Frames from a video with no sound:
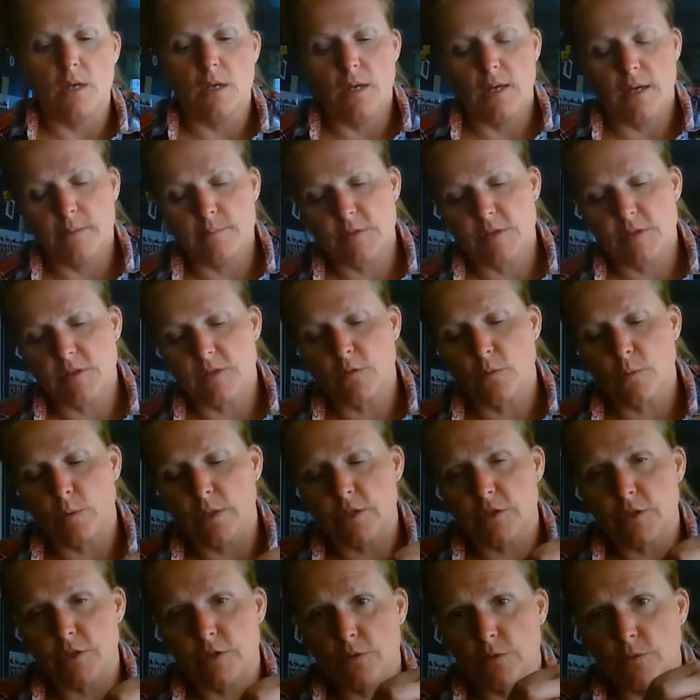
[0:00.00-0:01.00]
I'm just
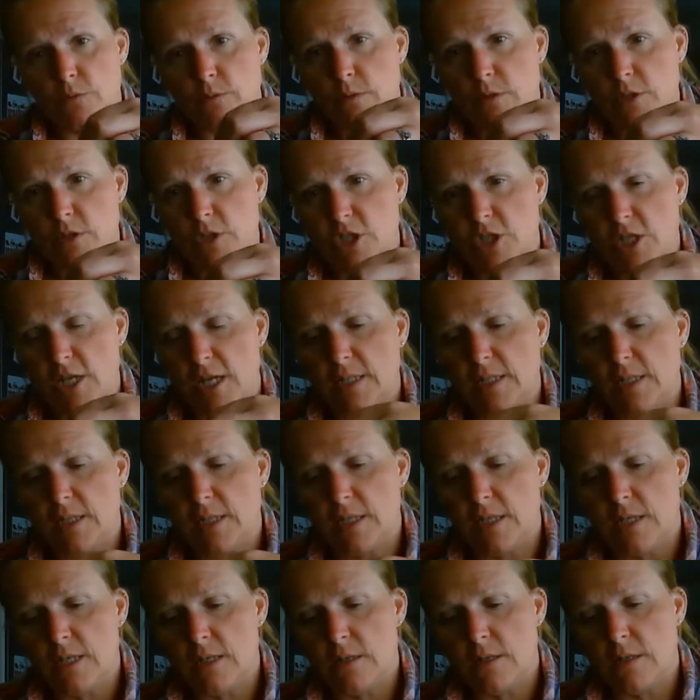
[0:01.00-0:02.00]
going to
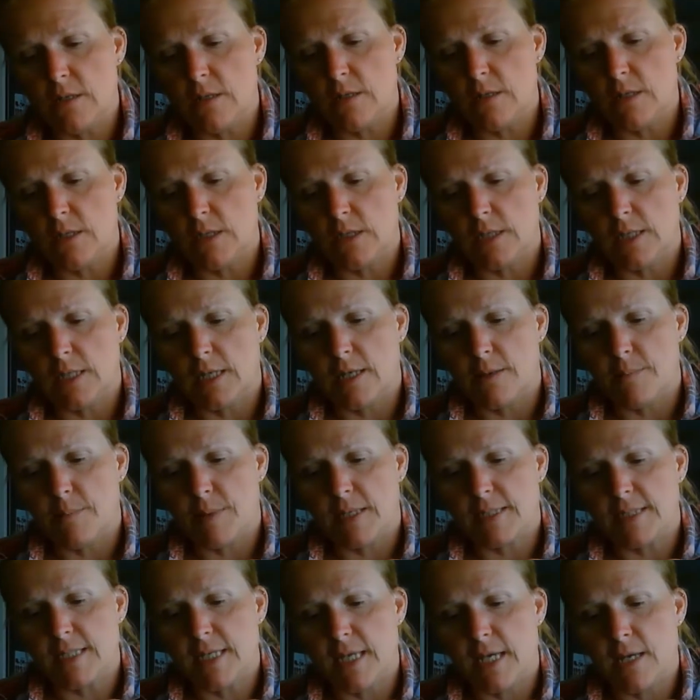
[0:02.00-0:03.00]
gently lay my
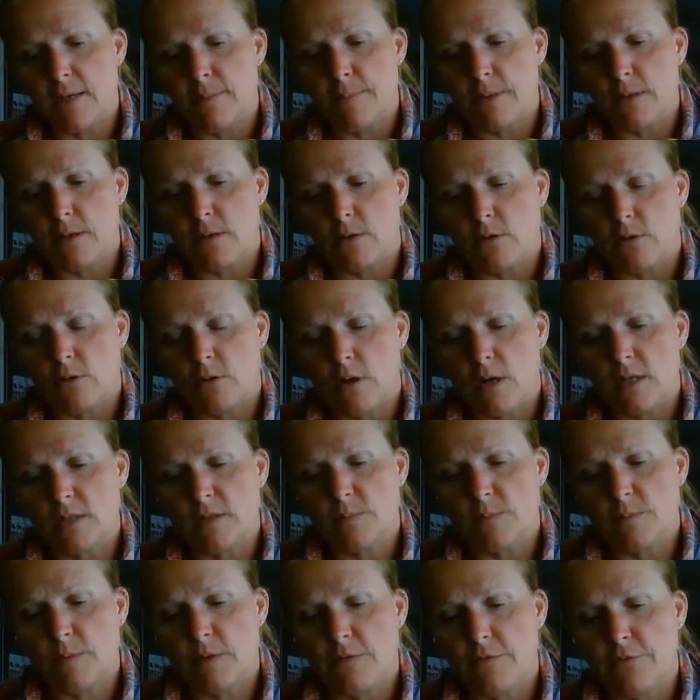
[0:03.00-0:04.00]
tape
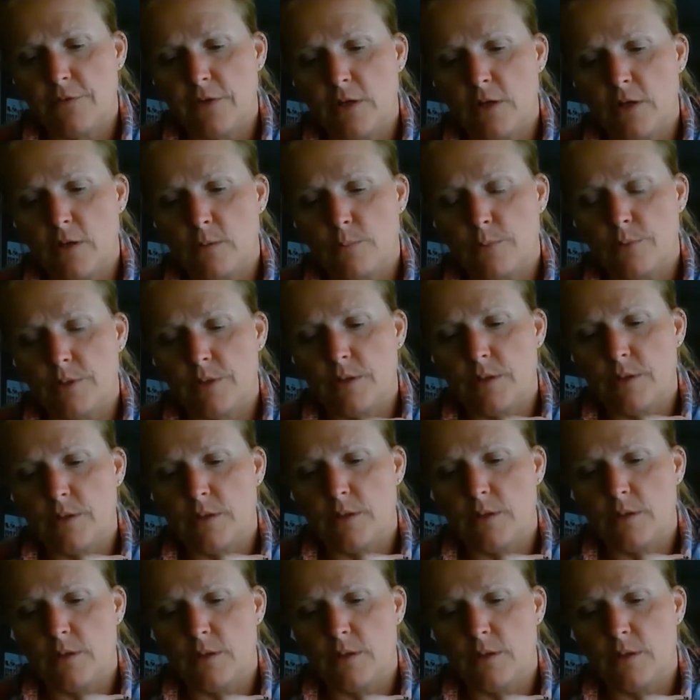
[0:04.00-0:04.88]
across my fingerprint,